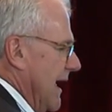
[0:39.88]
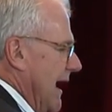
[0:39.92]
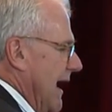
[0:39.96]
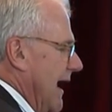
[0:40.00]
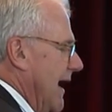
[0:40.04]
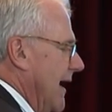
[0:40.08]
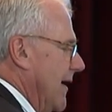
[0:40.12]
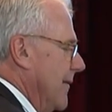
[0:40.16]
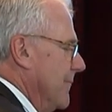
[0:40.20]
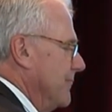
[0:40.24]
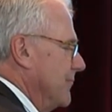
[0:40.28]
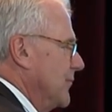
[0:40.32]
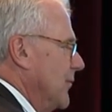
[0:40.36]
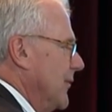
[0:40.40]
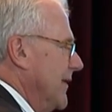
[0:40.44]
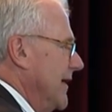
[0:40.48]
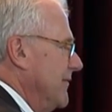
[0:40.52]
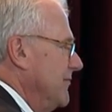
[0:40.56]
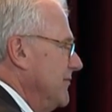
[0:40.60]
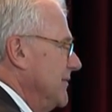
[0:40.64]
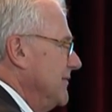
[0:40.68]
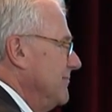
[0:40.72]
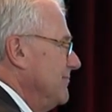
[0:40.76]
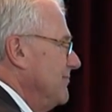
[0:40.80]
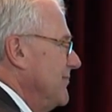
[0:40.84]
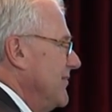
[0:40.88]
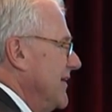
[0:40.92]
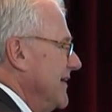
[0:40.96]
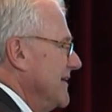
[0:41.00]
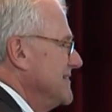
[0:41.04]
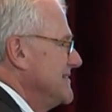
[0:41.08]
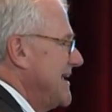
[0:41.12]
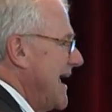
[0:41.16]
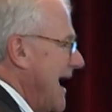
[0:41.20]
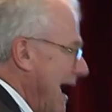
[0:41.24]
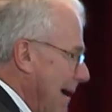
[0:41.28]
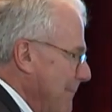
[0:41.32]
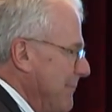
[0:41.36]
Um, whenever things
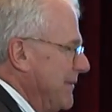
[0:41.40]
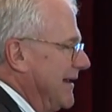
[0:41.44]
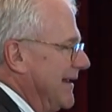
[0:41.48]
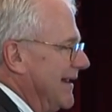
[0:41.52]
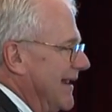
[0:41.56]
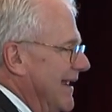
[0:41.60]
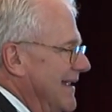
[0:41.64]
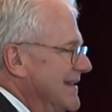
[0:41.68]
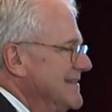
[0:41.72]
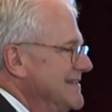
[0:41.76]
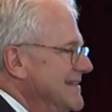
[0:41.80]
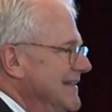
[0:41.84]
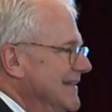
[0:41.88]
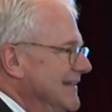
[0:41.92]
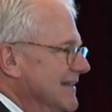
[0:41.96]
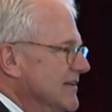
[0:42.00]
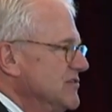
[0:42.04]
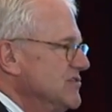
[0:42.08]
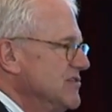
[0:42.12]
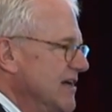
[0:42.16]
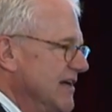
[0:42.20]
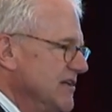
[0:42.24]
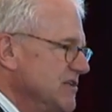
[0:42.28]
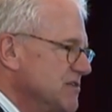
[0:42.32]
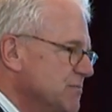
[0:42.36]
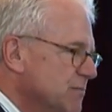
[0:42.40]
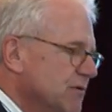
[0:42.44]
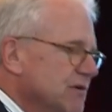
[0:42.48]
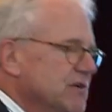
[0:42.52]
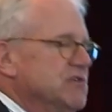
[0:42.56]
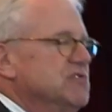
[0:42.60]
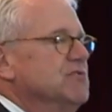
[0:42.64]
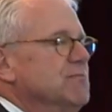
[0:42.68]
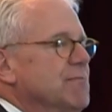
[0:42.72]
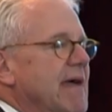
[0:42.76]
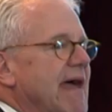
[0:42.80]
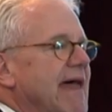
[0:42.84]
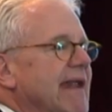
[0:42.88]
happen in IT that change pretty
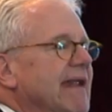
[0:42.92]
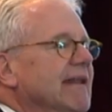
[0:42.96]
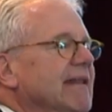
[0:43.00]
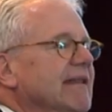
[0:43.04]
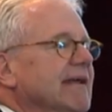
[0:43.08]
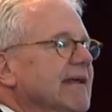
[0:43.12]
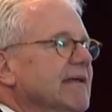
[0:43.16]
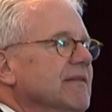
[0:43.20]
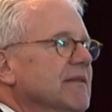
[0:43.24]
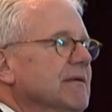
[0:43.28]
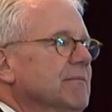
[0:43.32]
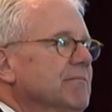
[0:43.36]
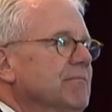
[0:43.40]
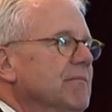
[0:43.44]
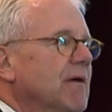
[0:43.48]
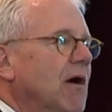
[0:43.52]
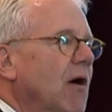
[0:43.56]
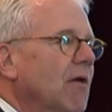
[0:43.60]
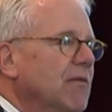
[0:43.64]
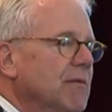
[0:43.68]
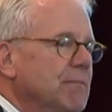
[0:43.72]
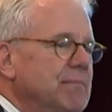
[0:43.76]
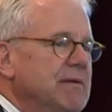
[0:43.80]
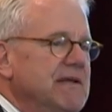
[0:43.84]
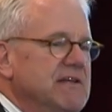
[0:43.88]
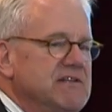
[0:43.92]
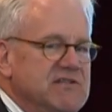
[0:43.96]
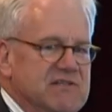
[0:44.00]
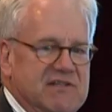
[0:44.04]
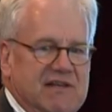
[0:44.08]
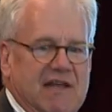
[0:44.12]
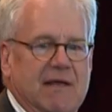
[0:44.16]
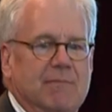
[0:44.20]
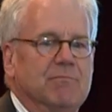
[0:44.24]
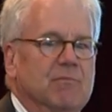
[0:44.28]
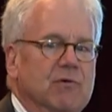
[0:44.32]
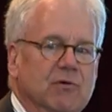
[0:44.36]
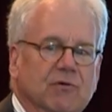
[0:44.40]
dramatically and the, all the pieces
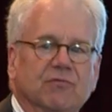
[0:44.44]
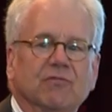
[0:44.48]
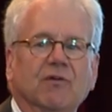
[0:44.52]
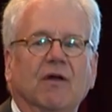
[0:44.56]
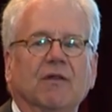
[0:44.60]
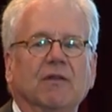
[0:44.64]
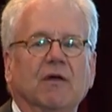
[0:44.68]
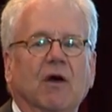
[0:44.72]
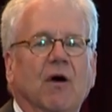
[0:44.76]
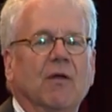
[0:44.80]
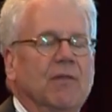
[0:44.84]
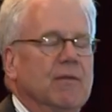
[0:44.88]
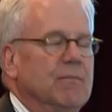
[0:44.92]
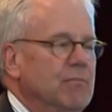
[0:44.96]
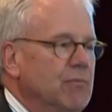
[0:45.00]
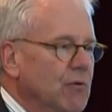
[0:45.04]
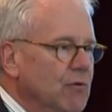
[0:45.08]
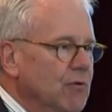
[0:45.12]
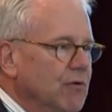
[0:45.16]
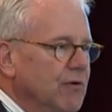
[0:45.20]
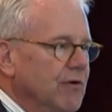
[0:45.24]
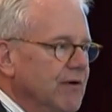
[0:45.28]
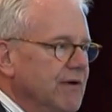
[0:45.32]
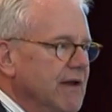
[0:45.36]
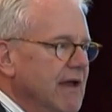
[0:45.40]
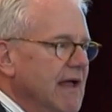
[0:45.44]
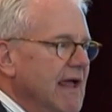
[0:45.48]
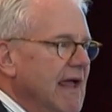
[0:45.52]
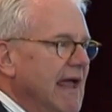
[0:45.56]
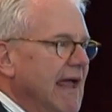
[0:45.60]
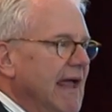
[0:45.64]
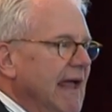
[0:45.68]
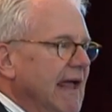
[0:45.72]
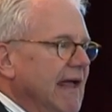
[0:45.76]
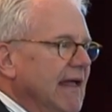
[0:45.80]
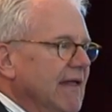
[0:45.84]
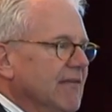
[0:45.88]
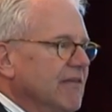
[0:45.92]
get moved on, on the board,
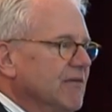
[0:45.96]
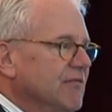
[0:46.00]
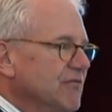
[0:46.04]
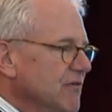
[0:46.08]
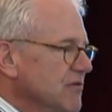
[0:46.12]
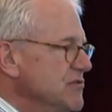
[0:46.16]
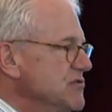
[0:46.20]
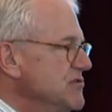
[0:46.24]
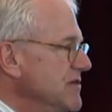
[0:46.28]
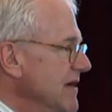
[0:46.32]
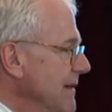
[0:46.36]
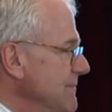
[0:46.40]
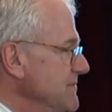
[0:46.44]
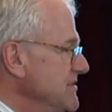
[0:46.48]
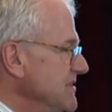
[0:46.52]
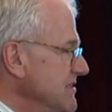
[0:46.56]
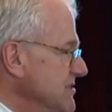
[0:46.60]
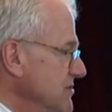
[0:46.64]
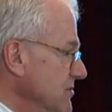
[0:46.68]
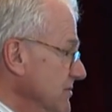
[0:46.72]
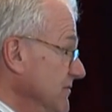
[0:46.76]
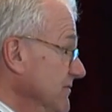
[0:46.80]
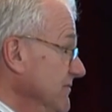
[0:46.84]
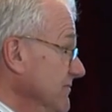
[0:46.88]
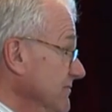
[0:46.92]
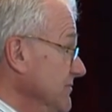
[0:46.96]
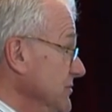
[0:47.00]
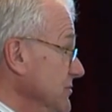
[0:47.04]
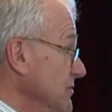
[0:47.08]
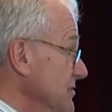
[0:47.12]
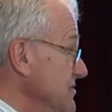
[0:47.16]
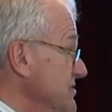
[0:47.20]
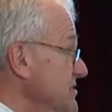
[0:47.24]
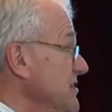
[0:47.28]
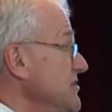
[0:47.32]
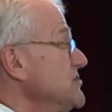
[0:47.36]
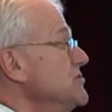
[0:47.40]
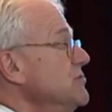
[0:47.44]
the first job is to sort of do a
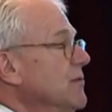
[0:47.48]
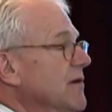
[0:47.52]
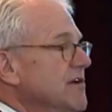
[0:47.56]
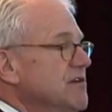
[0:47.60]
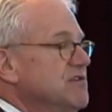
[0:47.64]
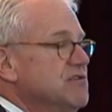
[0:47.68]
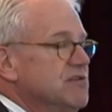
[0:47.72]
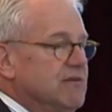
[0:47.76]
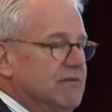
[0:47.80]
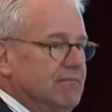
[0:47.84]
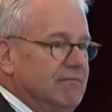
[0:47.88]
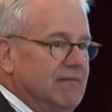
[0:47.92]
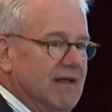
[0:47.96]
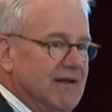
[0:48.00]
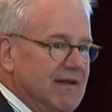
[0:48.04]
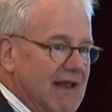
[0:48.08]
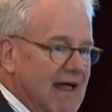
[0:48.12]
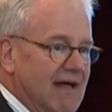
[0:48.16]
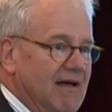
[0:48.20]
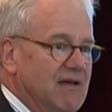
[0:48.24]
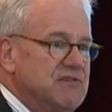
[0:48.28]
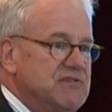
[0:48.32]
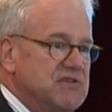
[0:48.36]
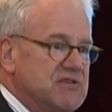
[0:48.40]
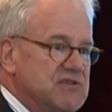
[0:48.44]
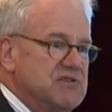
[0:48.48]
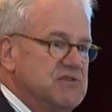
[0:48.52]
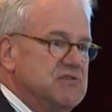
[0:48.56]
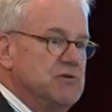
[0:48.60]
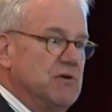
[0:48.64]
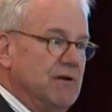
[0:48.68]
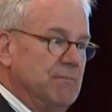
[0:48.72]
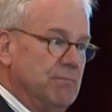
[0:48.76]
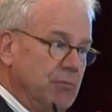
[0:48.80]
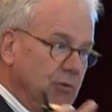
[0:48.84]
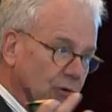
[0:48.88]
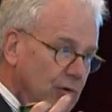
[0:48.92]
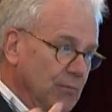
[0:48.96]
situation analysis and sort
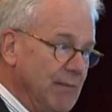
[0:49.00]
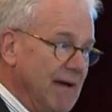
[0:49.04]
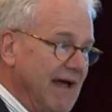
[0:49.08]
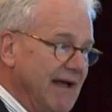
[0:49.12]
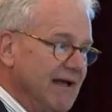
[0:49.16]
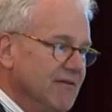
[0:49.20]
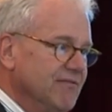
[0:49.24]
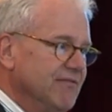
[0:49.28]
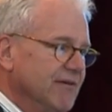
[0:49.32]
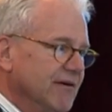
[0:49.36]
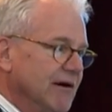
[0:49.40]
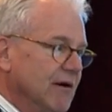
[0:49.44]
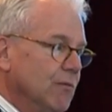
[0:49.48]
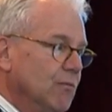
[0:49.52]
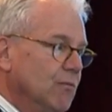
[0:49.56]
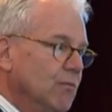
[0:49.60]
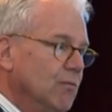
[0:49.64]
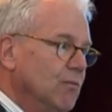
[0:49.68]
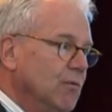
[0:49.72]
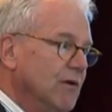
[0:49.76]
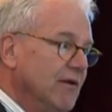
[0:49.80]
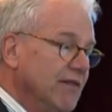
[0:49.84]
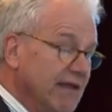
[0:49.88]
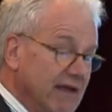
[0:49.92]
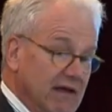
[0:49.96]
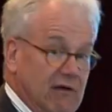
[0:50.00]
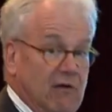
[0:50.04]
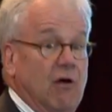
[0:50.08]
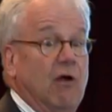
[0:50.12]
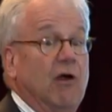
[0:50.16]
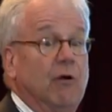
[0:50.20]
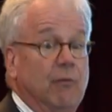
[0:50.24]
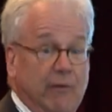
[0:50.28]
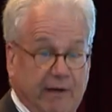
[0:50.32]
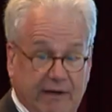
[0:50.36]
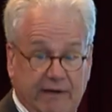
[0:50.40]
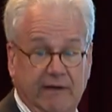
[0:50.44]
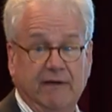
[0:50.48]
of pull back and figure out where the hell are
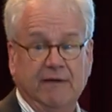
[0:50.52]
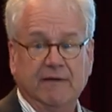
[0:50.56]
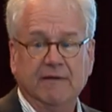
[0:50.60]
we?